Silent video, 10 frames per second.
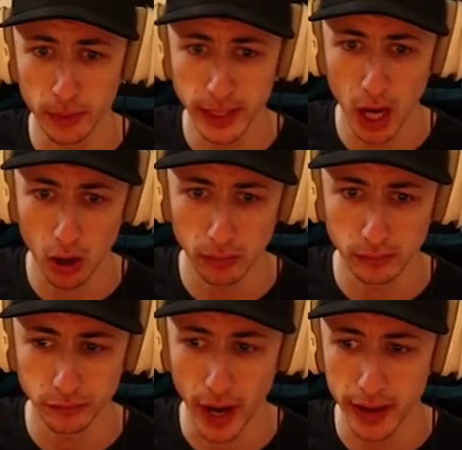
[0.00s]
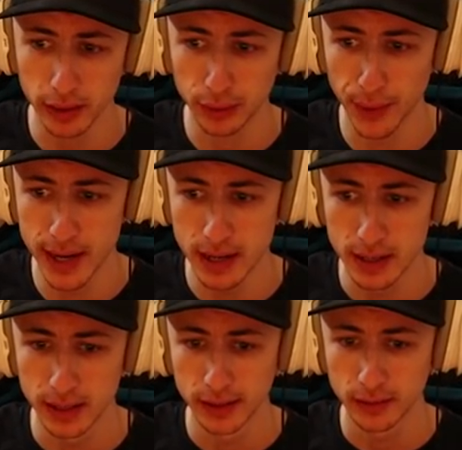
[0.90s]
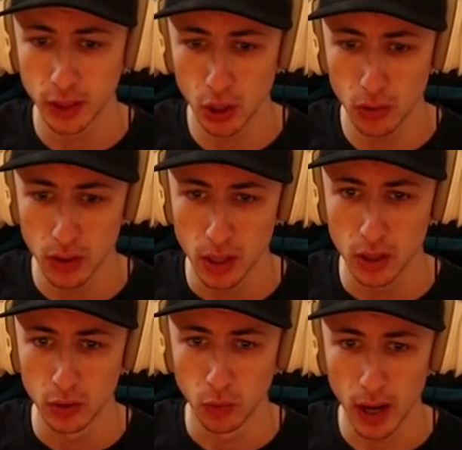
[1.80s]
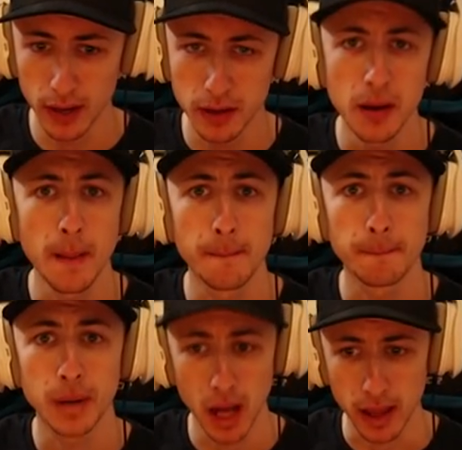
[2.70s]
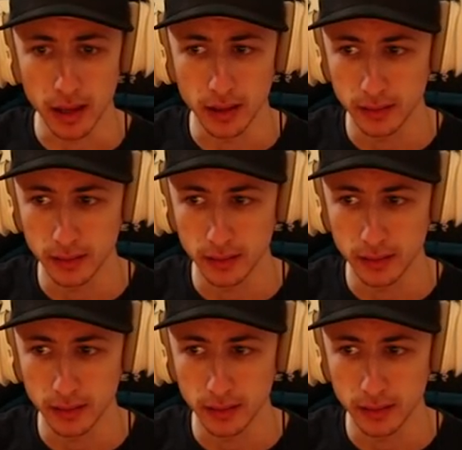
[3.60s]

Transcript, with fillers: we go. Ready? Three, two, one, play.